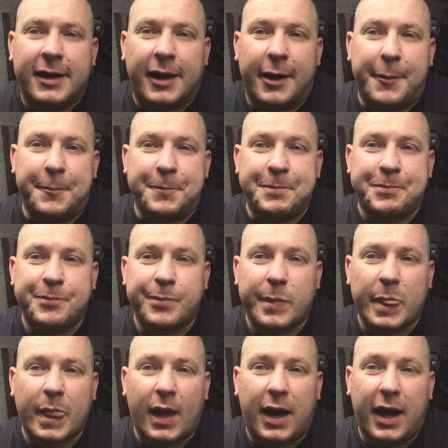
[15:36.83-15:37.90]
Um,
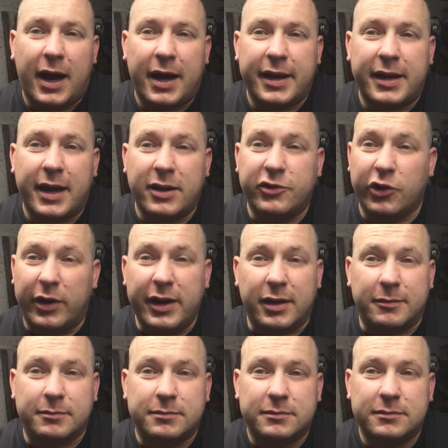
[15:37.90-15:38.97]
I enjoyed
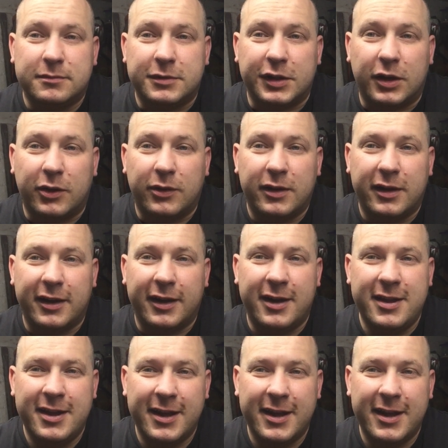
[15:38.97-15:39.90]
it. So uh,